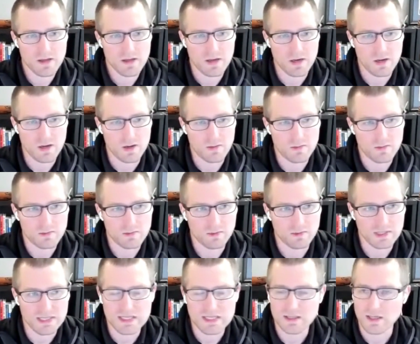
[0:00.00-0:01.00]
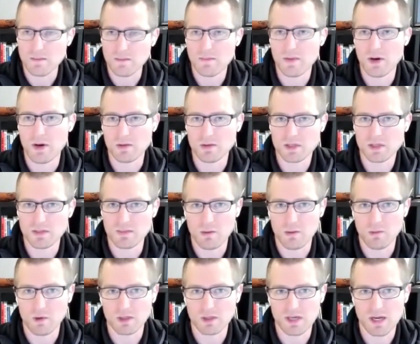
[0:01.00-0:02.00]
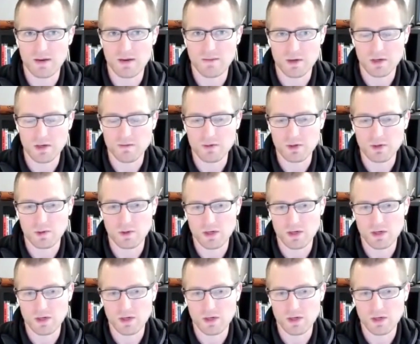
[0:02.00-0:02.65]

you know, LinkedIn posts about what kind of interview